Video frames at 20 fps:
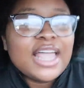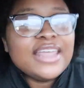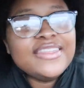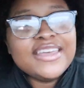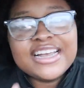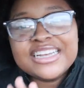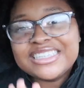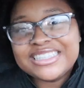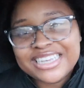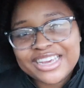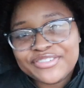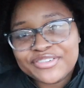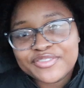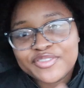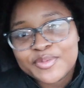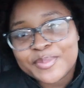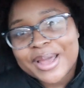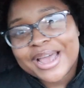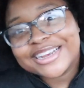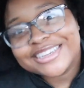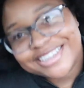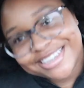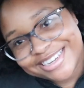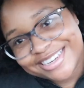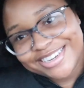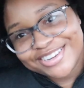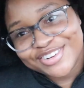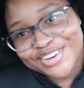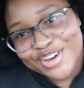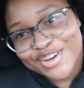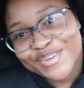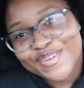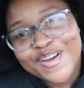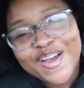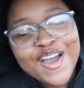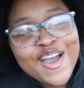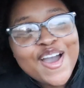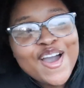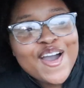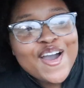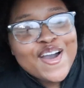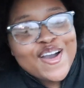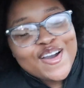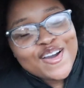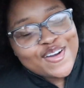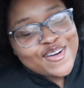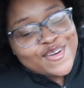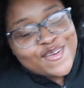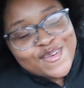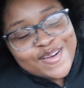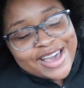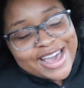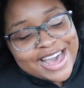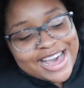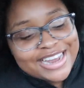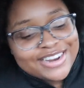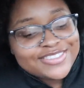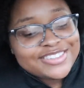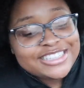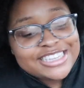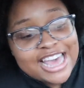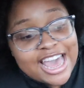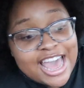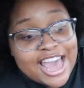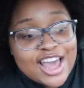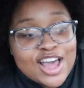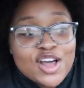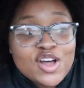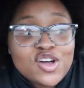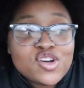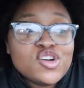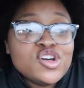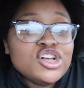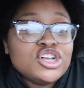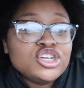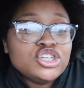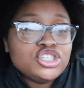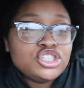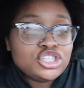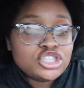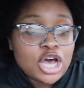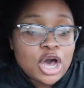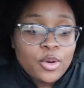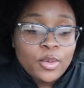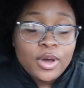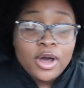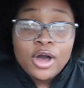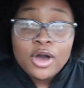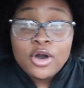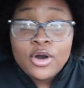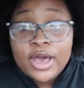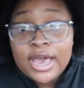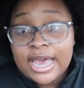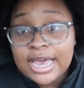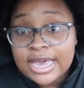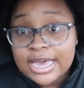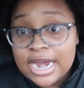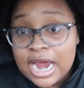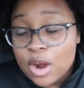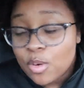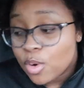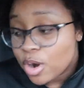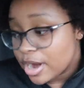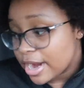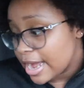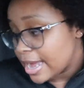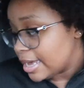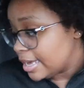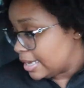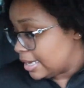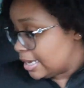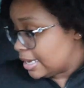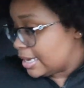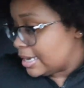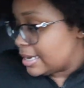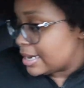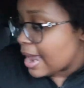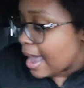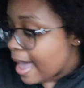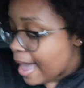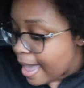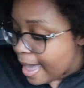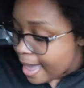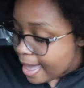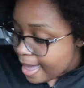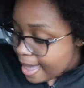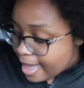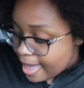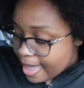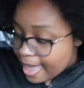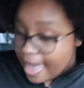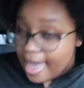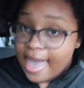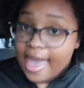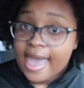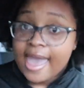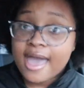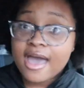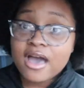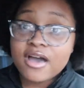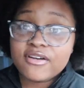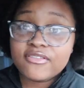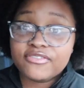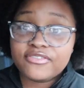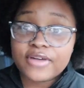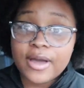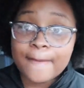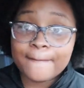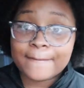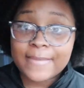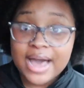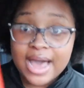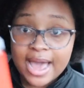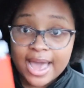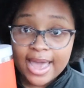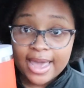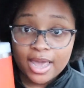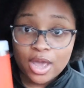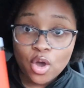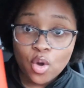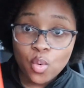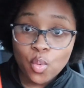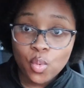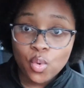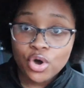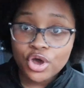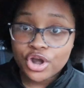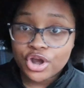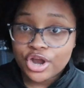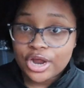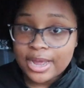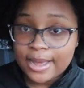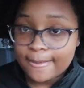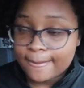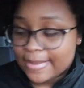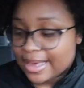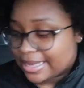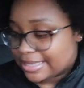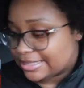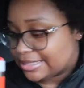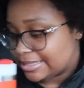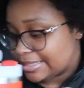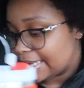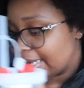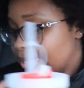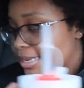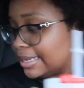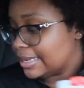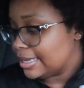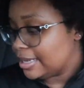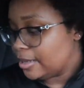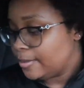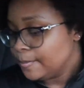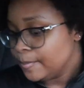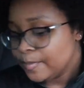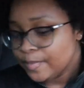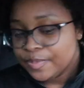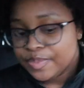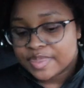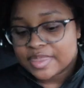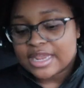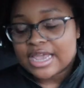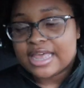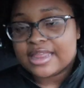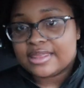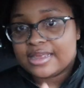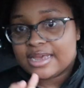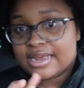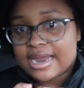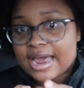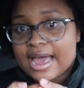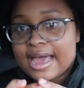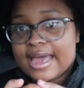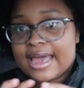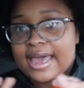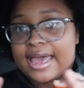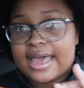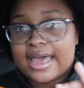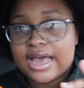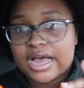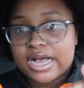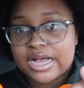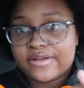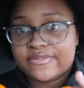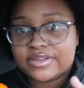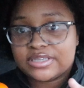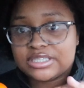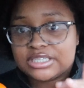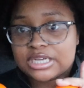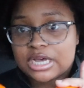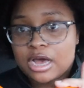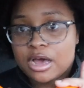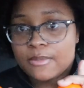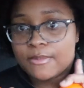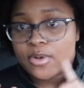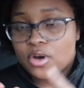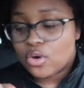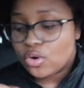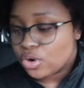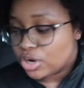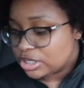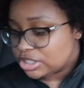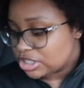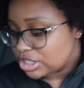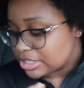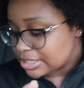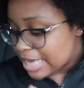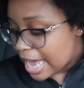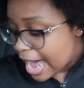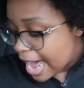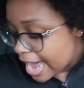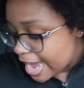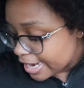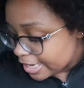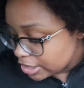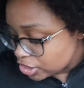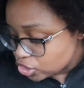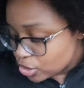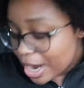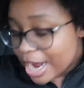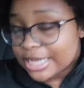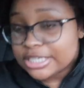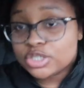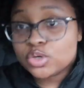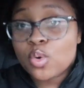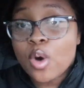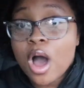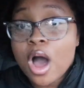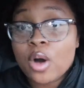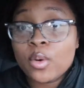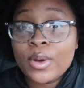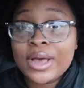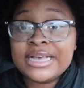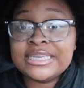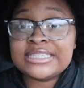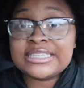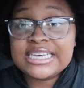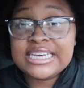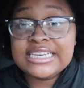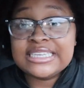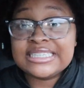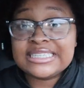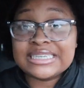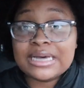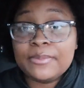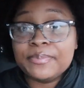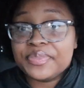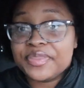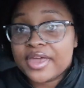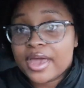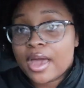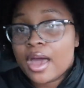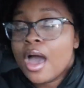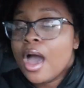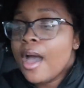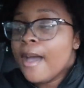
that's different from actually you know going out of town so we're gonna go ahead and get our workout in i have my water and my stanley and then i have some oranges i try to always eat something